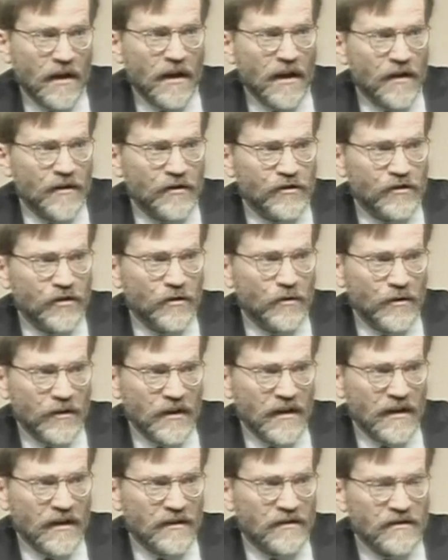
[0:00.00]
And the truth
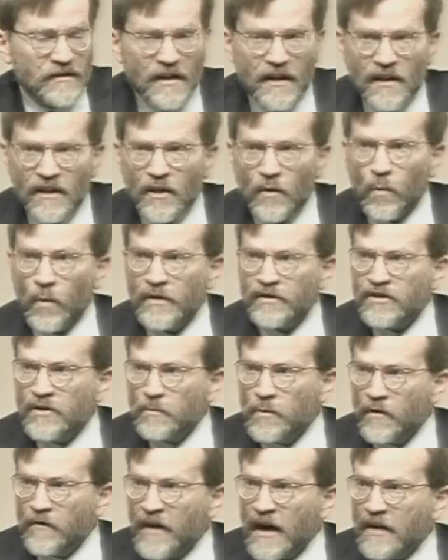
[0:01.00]
is that once
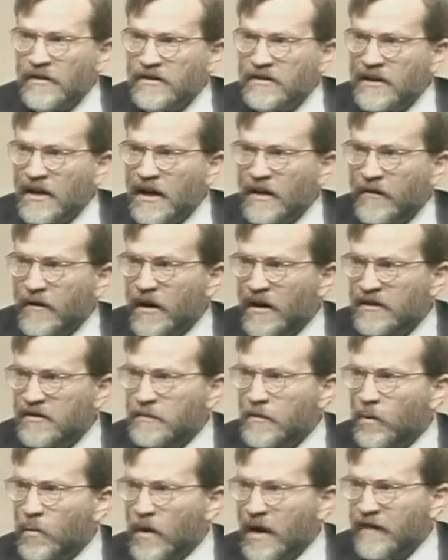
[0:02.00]
you move outside of a
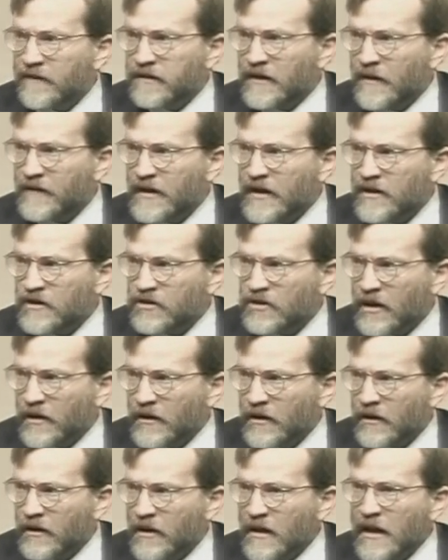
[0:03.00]
husband and wife loving each
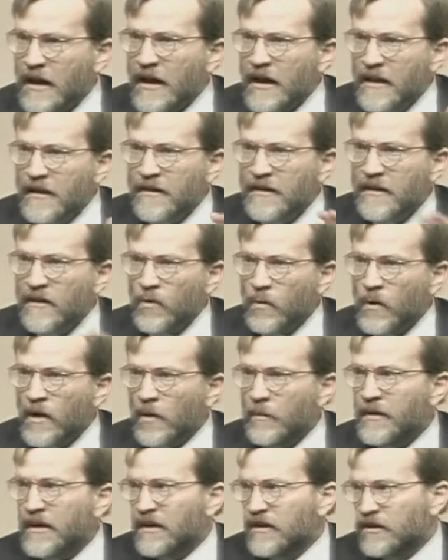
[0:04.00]
other, then the
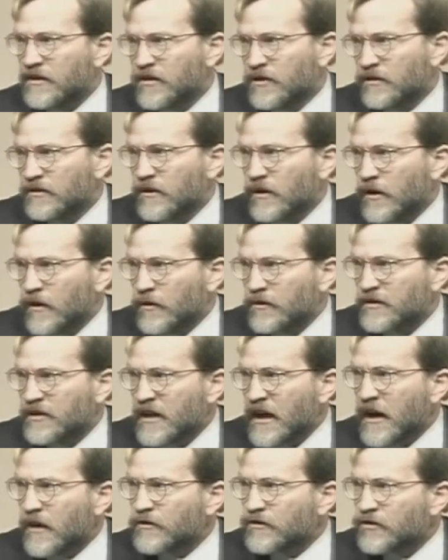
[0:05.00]
well-being of the children goes
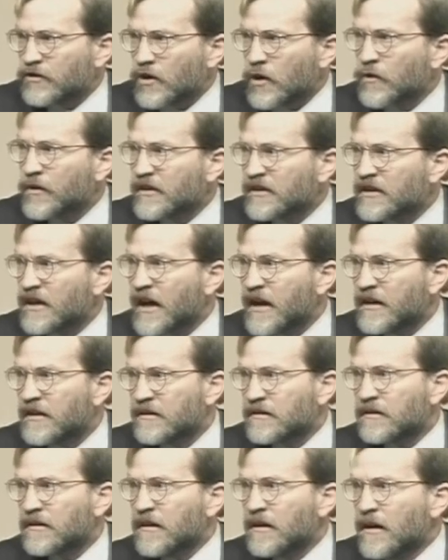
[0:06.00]
down. So the
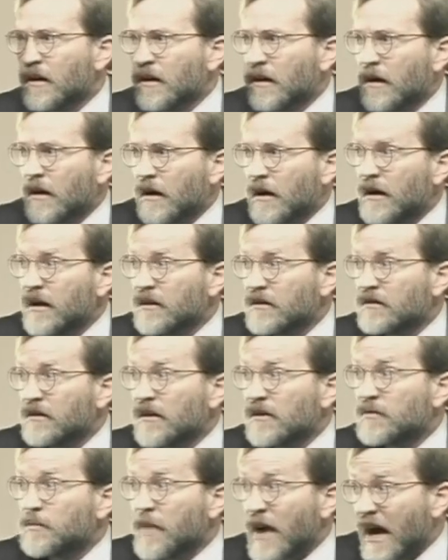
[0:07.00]
science
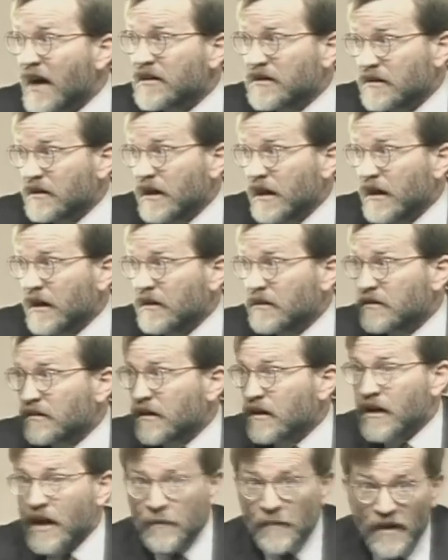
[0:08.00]
is bad
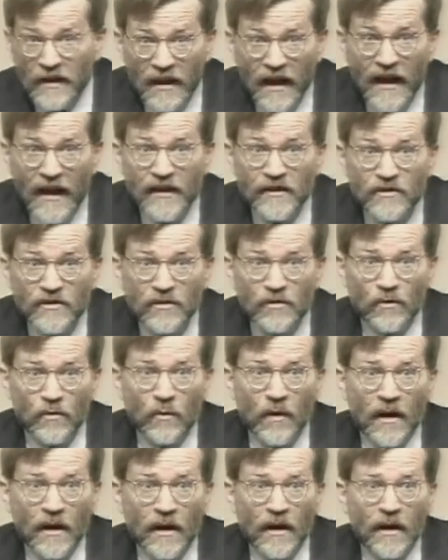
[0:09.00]
science, and I'm glad
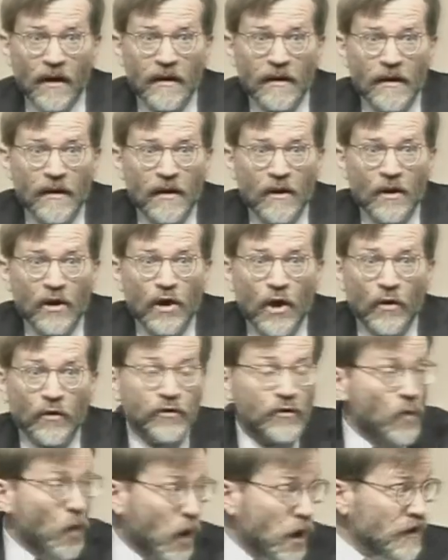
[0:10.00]
to go
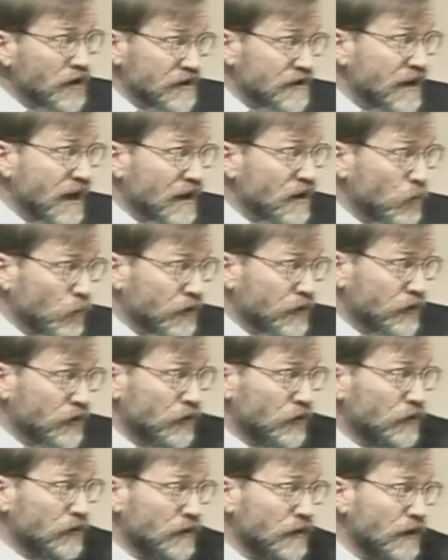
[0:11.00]
through all the data with
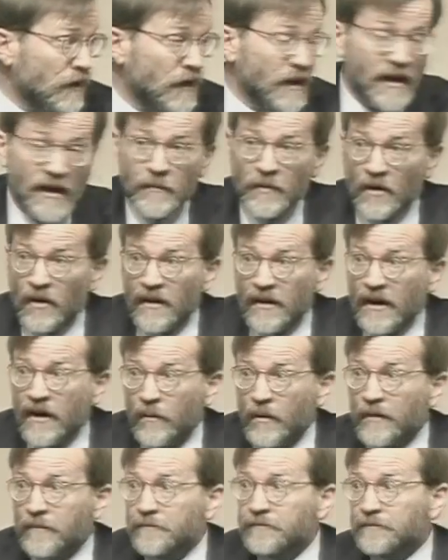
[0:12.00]
you, Amy, on
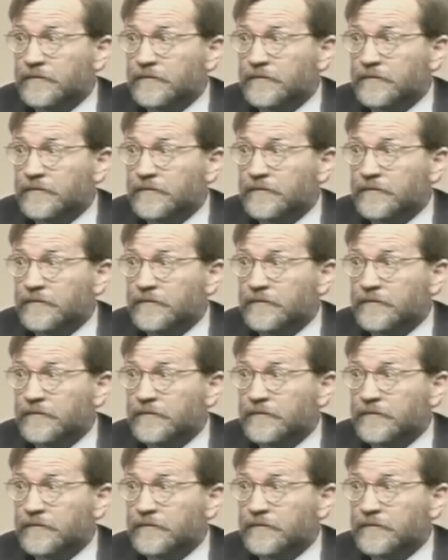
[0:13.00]
that one.